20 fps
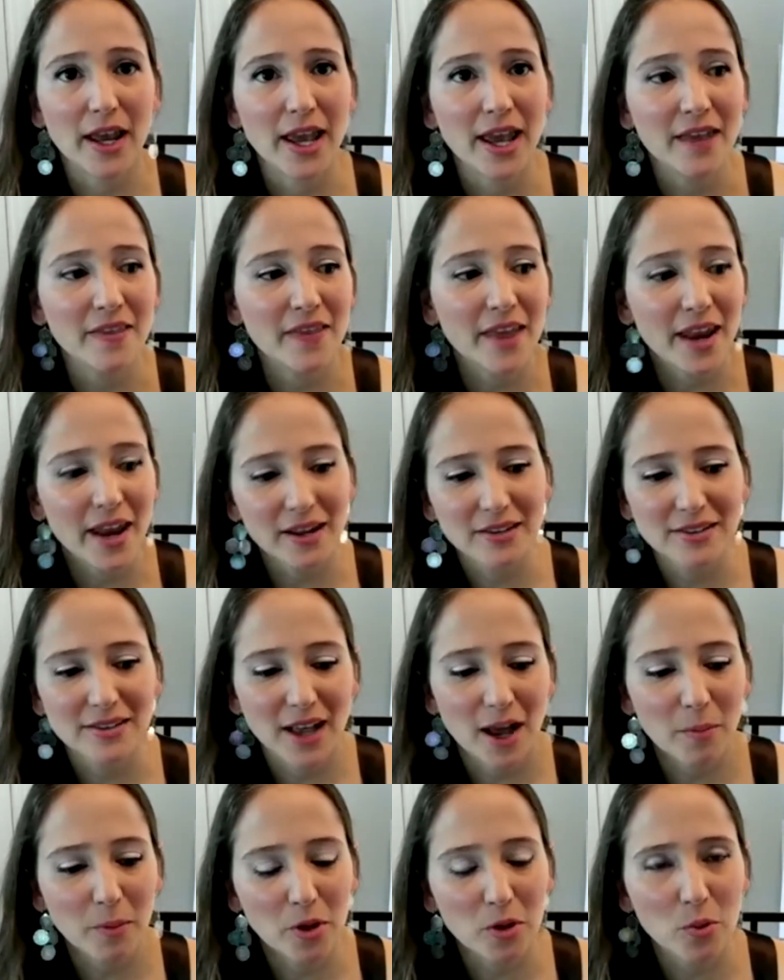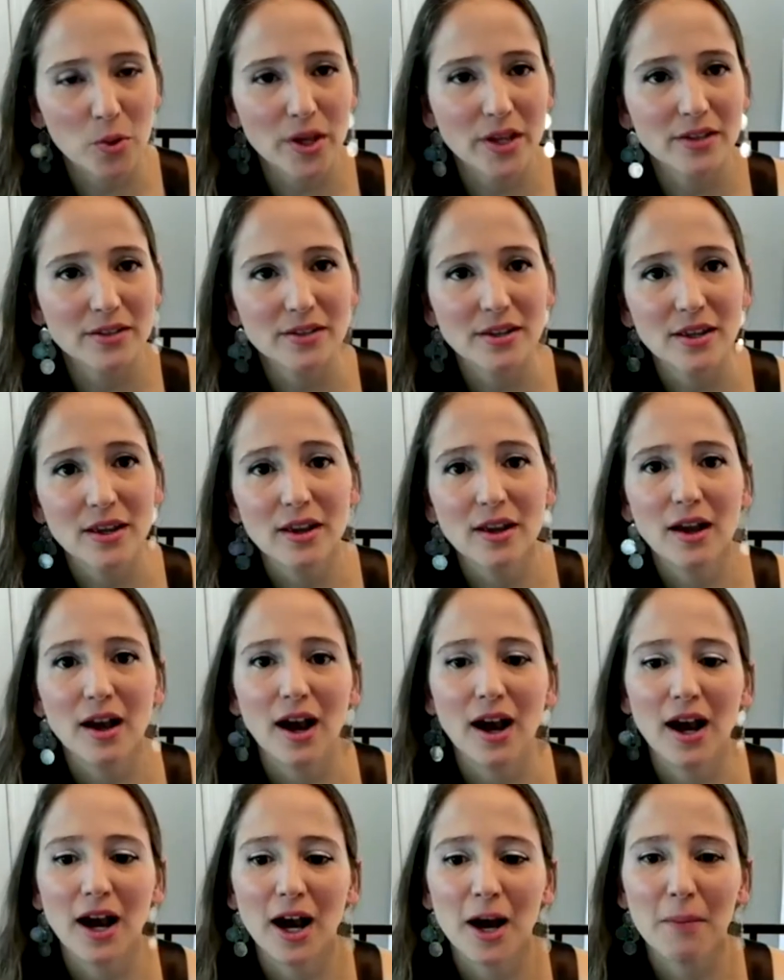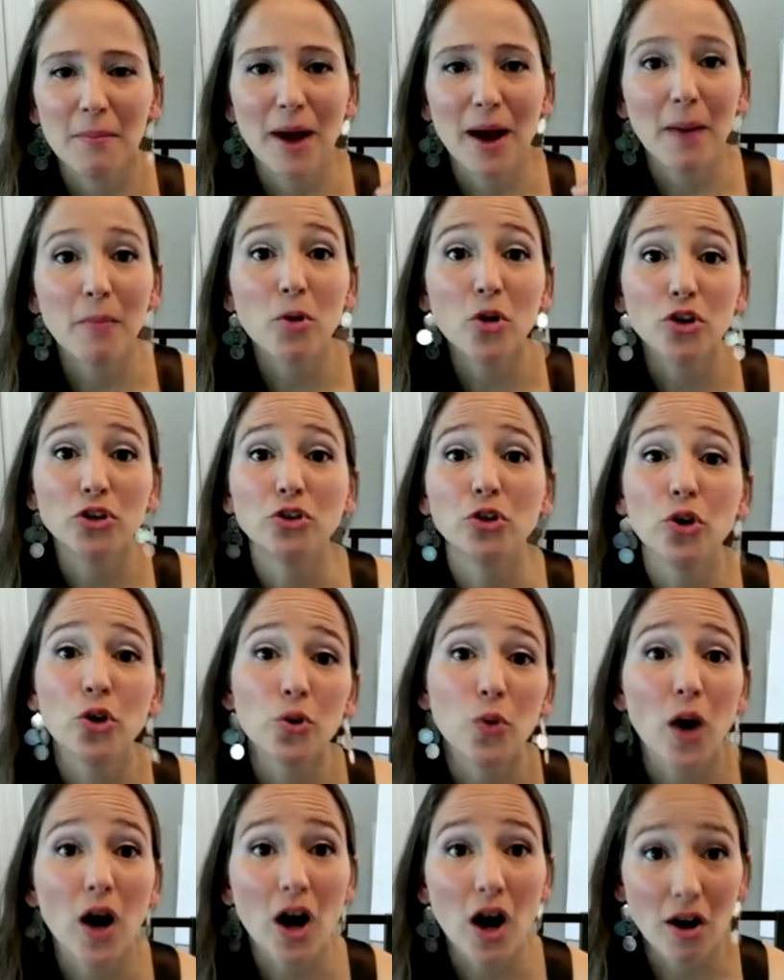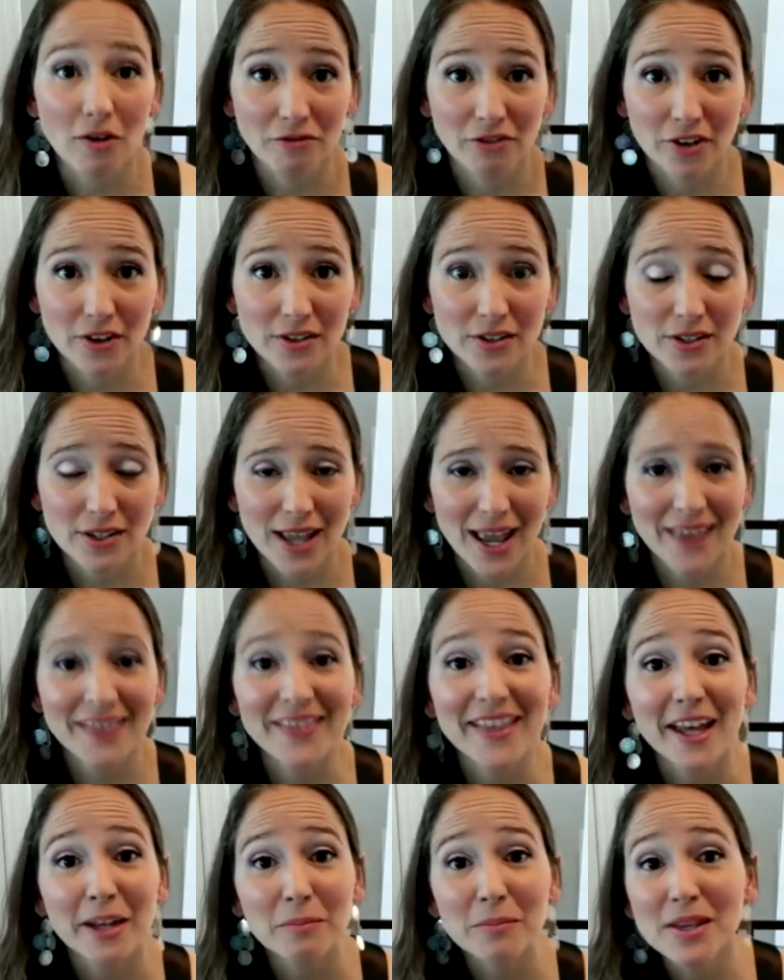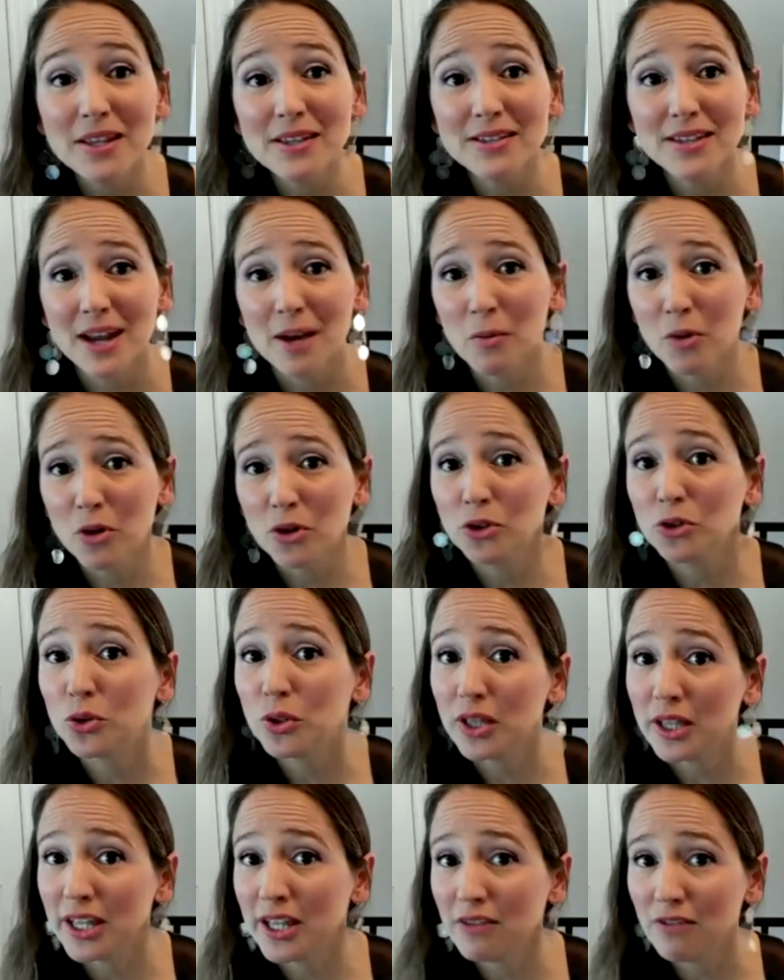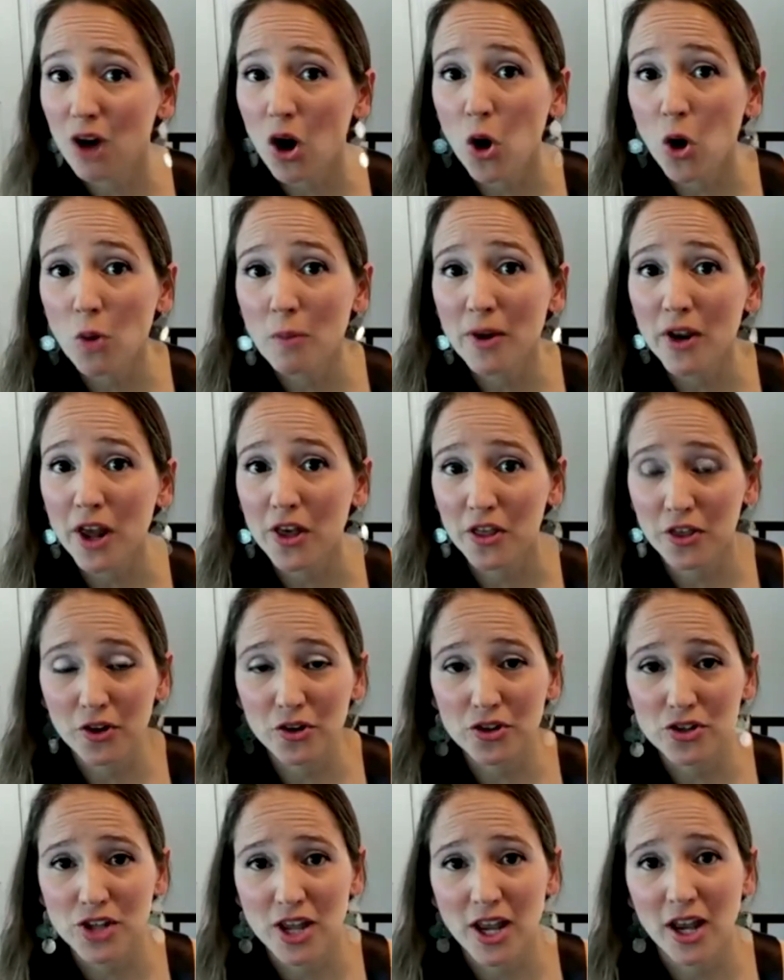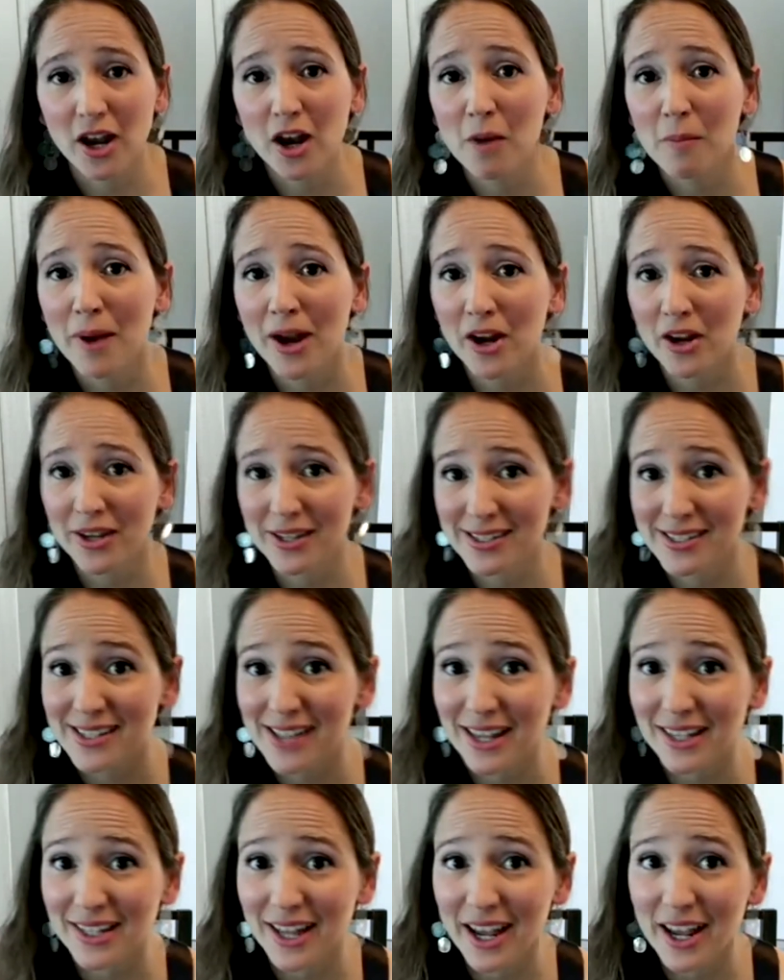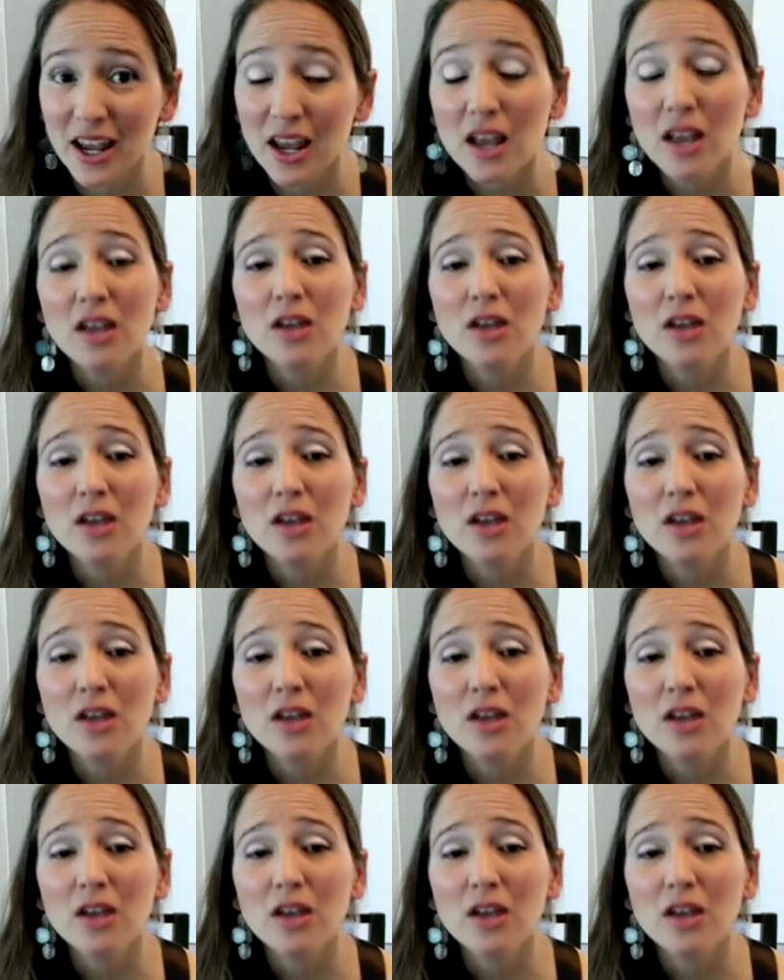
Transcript: In the next couple of weeks, I'm going to go to a conference, and that means that I'm going to leave home on a Thursday and come back on a Sunday,